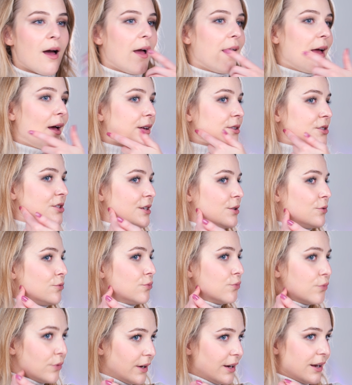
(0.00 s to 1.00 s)
I actually
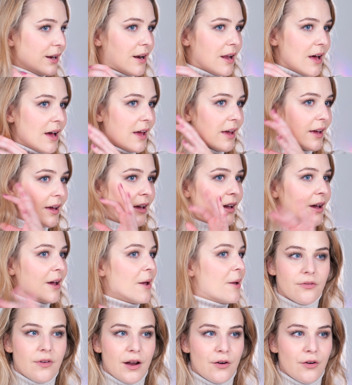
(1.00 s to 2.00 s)
really like
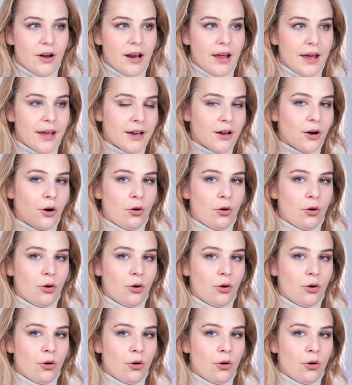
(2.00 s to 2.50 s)
very like